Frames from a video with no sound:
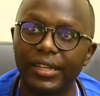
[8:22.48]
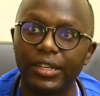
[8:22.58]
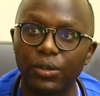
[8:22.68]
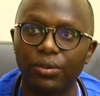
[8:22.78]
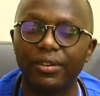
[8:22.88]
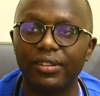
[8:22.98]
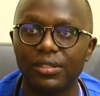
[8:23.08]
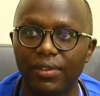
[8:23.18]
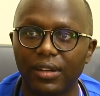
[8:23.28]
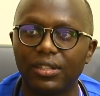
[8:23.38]
any
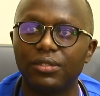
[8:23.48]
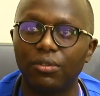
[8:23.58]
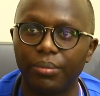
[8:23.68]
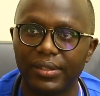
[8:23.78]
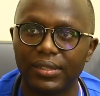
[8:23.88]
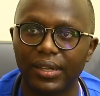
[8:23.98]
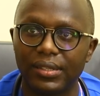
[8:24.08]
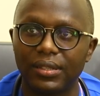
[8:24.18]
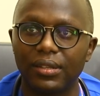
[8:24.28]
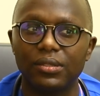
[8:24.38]
non-risk factors for breast
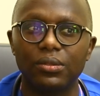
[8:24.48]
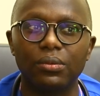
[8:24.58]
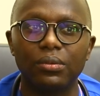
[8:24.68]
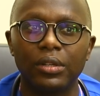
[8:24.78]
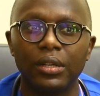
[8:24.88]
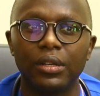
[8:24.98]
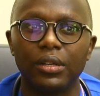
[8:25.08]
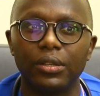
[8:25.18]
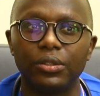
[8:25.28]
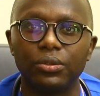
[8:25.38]
cancer. So
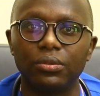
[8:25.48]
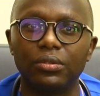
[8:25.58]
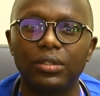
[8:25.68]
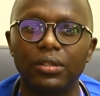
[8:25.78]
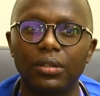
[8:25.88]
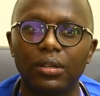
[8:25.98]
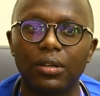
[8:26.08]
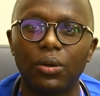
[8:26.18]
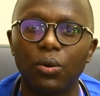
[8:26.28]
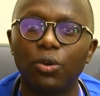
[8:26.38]
you should go